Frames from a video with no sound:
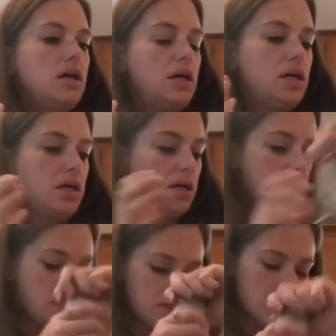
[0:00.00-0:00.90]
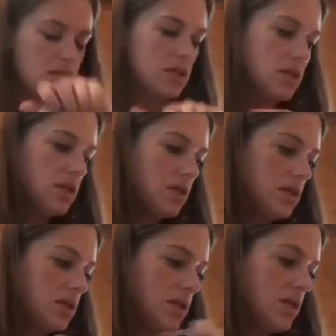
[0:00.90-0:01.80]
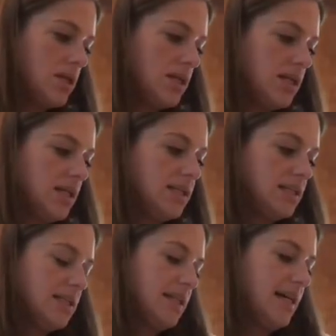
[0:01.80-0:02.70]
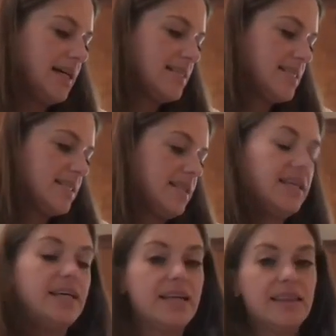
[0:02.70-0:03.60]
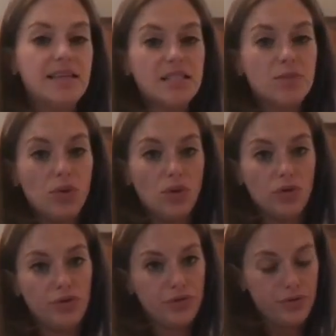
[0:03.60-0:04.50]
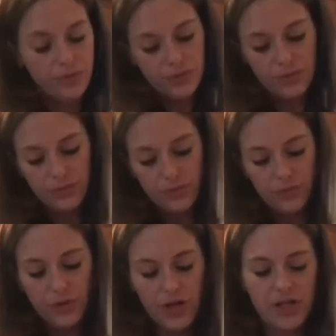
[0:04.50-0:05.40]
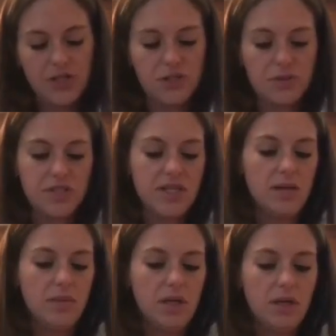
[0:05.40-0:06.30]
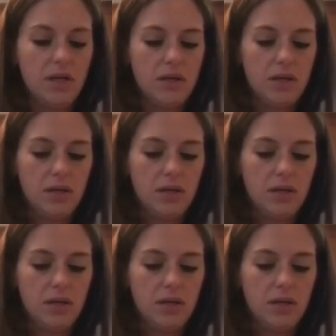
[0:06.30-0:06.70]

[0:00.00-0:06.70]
And lastly, in this bowl, we're gonna do cinnamon.